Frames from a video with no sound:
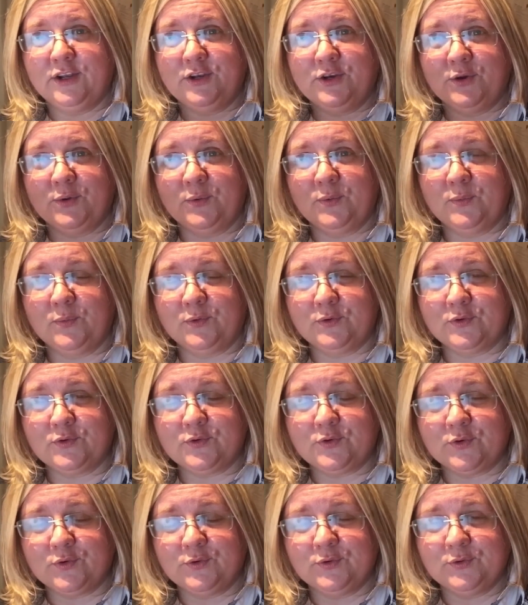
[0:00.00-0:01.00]
you know,
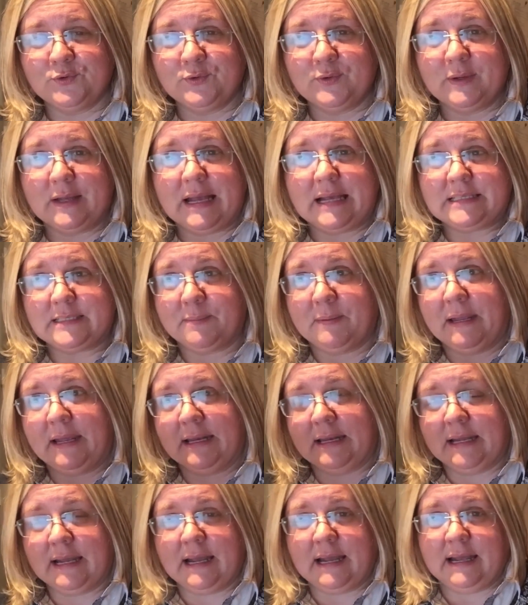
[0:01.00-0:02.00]

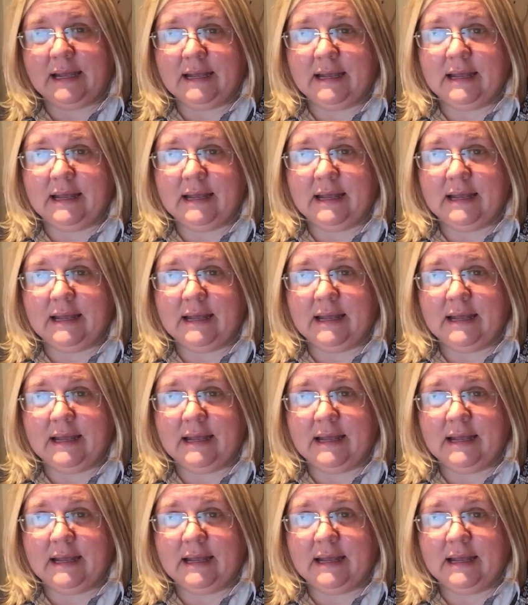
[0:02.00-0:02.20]
explaining